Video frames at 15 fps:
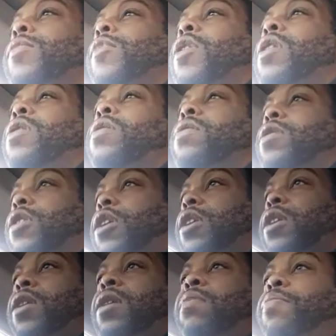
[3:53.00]
I don't care
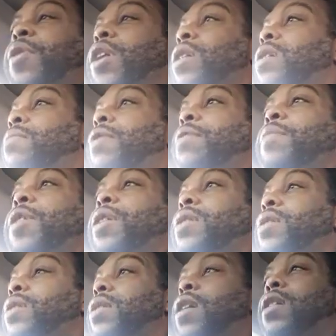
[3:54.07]
that I'm back on my
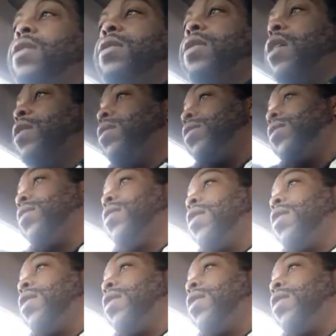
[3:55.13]
medicine. I, I just